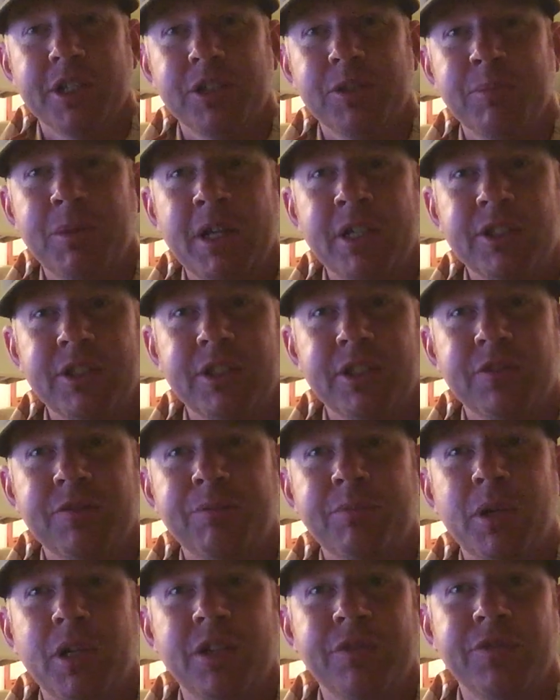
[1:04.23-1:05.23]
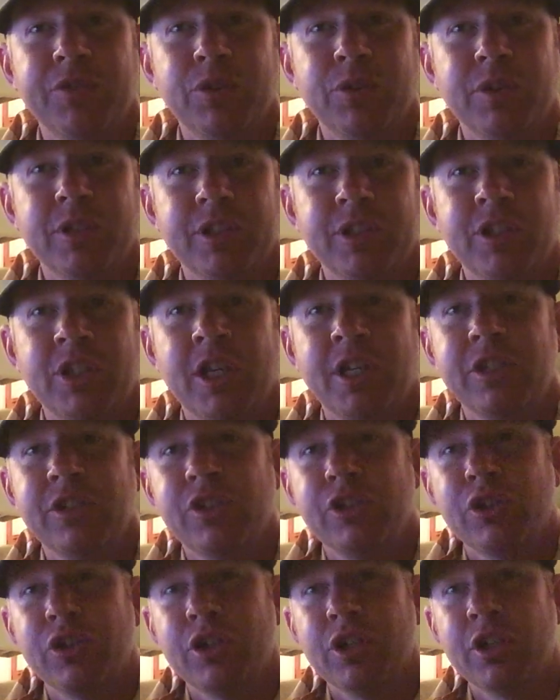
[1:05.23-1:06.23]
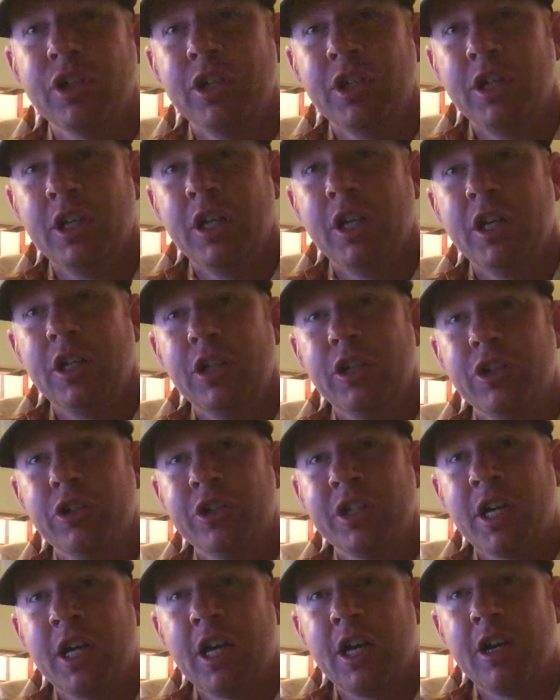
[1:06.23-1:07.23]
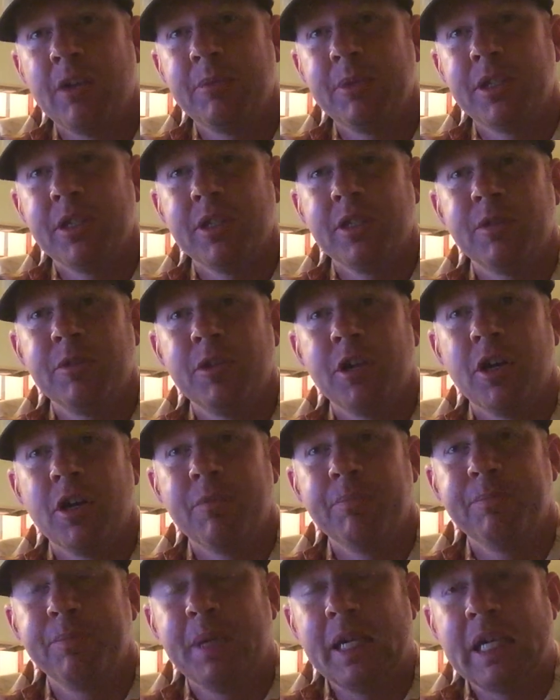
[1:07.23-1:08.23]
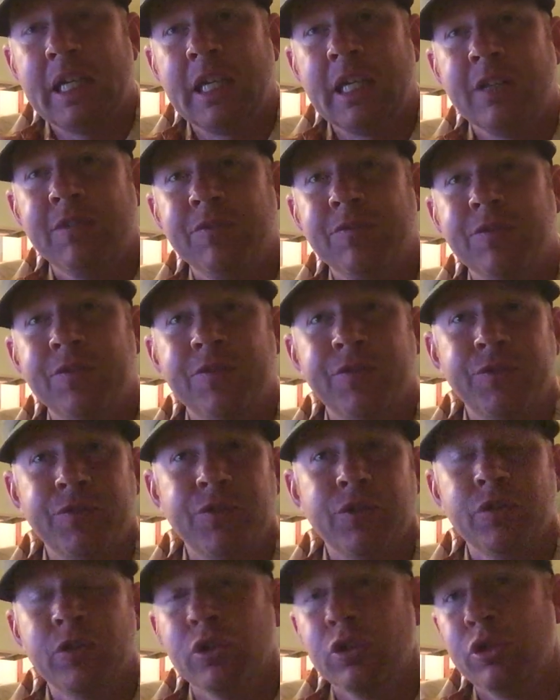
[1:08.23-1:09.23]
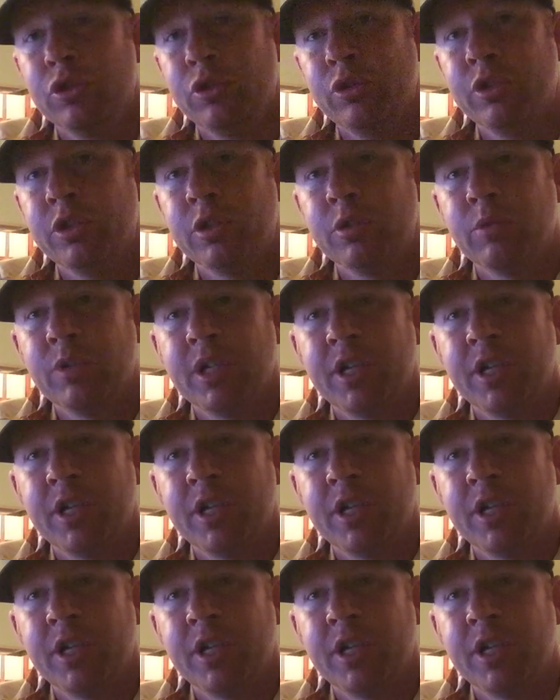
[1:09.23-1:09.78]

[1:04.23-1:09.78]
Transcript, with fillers: expensive, but if you exchange your time and picking fruit or